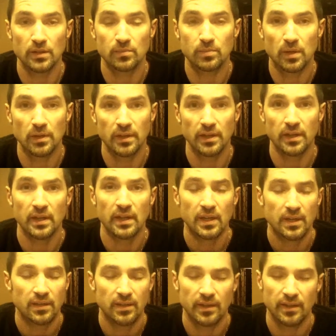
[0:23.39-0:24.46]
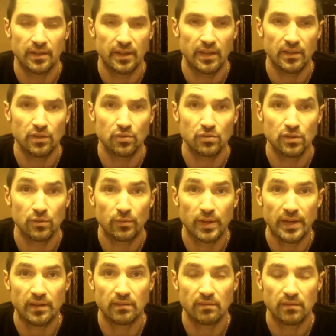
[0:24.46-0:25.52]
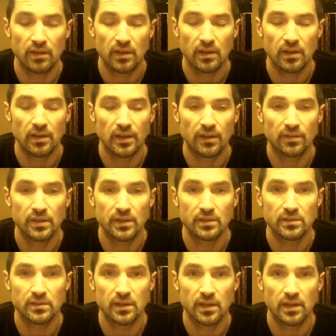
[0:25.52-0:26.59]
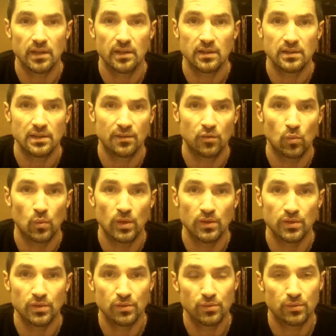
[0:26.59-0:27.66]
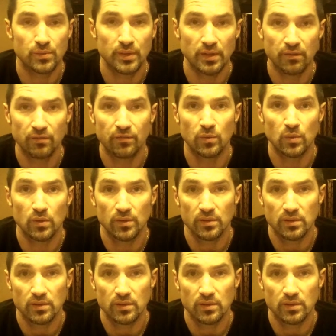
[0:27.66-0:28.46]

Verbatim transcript: It's probably they, they usually rate uh, areas uh, level 1, 2, 3, and 4.